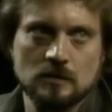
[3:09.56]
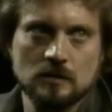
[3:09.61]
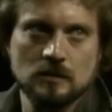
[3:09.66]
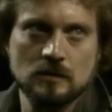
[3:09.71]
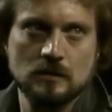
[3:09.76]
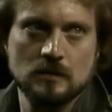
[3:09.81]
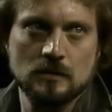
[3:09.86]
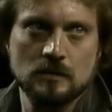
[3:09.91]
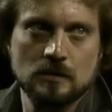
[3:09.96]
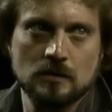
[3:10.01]
go
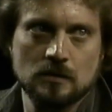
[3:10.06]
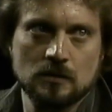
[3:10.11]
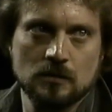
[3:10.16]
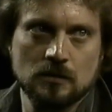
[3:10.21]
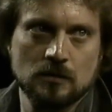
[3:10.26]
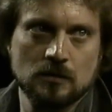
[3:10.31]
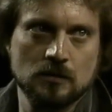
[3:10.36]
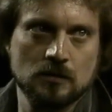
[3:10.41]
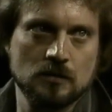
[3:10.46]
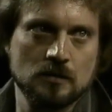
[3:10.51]
with you, we're
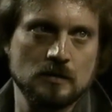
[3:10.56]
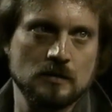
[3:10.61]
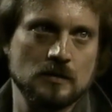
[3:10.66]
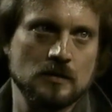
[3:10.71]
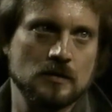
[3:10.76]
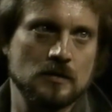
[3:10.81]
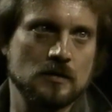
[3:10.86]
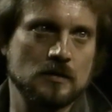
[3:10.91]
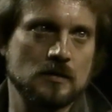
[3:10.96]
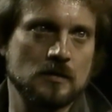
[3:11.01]
sure to get
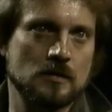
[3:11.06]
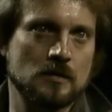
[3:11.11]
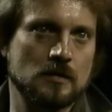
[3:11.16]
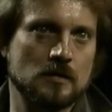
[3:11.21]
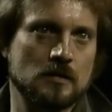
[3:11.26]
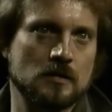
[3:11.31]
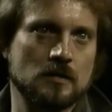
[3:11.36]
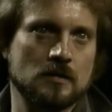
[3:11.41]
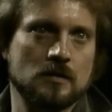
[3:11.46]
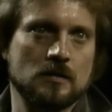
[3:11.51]
it.
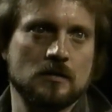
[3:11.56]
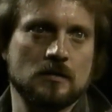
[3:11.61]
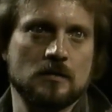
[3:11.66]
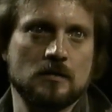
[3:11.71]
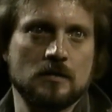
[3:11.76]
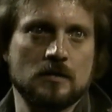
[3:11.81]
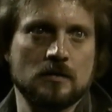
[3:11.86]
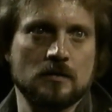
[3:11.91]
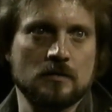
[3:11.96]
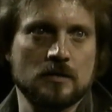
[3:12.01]

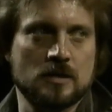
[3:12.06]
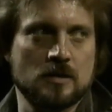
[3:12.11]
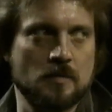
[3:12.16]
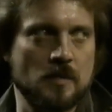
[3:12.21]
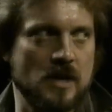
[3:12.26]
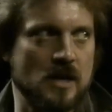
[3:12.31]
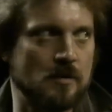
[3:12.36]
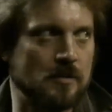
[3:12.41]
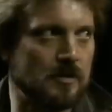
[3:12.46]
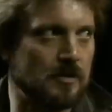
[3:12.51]
What's the
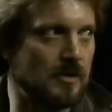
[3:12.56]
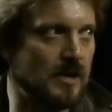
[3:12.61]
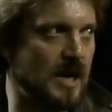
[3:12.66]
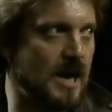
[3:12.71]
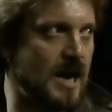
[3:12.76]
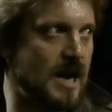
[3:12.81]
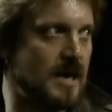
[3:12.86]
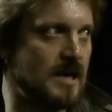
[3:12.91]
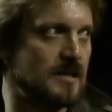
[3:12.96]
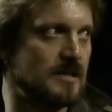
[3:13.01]
matter with you
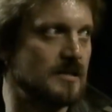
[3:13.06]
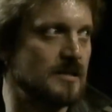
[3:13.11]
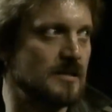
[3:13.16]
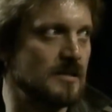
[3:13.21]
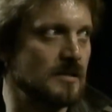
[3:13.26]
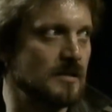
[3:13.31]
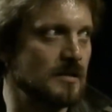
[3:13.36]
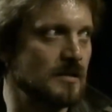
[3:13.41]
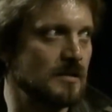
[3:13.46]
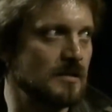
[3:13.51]
guys?
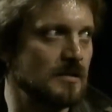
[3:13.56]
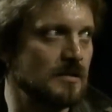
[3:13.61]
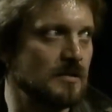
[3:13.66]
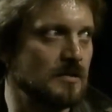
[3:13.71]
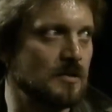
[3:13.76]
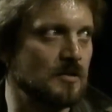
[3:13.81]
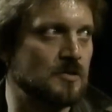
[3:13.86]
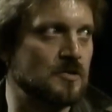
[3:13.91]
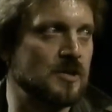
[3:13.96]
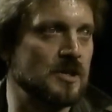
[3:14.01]

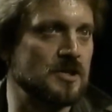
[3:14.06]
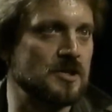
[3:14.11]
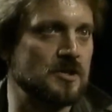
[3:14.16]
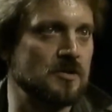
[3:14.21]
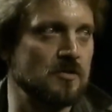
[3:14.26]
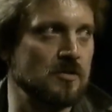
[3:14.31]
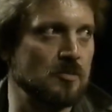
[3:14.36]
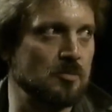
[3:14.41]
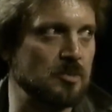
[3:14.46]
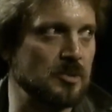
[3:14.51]
Don't trust
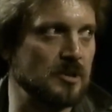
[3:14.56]
your own